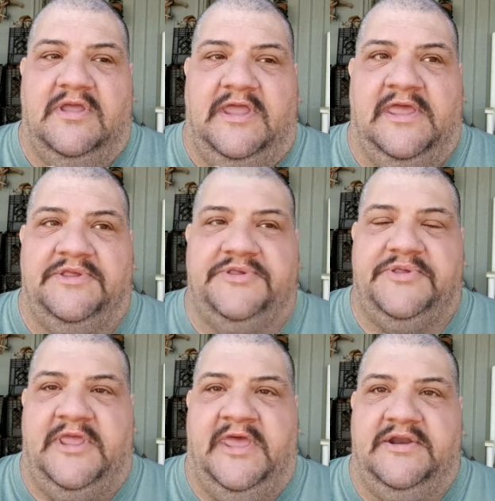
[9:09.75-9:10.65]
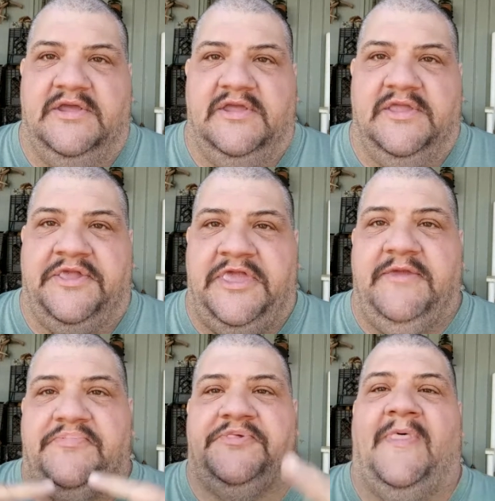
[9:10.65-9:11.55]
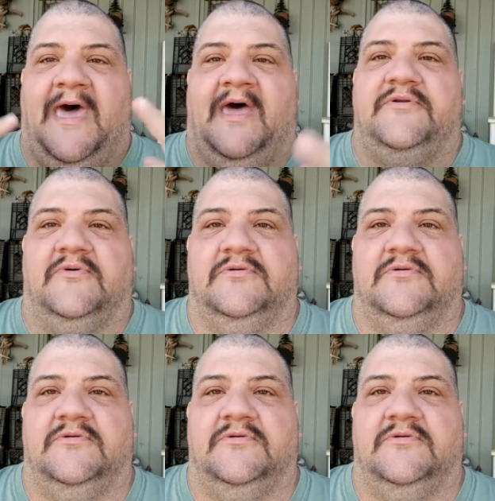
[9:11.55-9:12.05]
is it keeps that